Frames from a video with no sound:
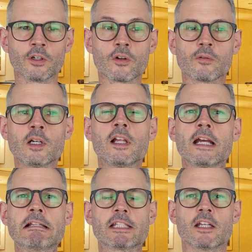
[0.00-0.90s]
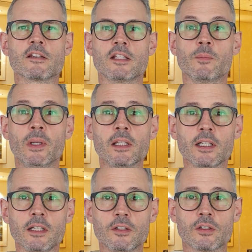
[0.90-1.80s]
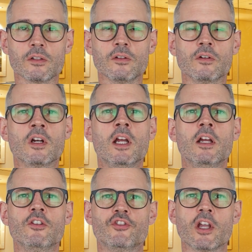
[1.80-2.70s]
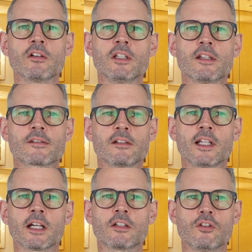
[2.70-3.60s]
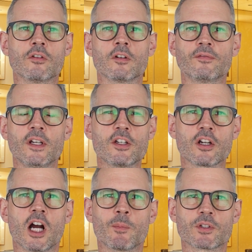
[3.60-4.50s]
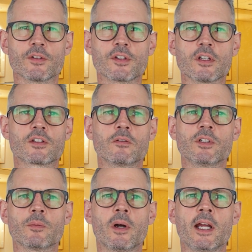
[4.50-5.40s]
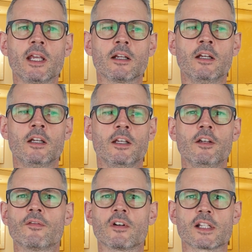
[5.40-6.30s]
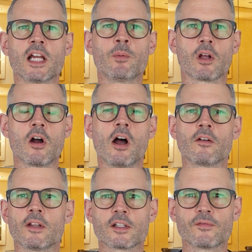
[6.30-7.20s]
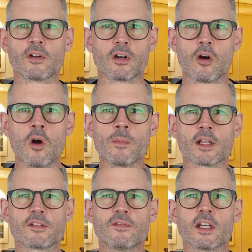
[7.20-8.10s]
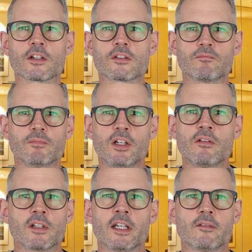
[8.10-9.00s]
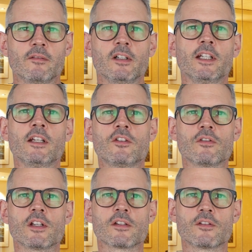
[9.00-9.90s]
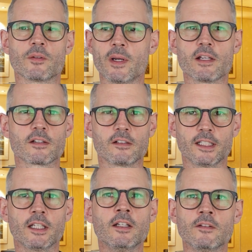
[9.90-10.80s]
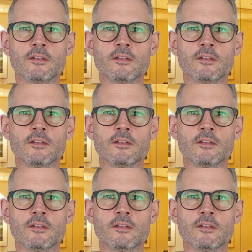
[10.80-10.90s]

or don't realize is the ability to generally select your finishing options. So when you're buying, for example, a condo or a home that's finished, you don't get really any choices. You're basically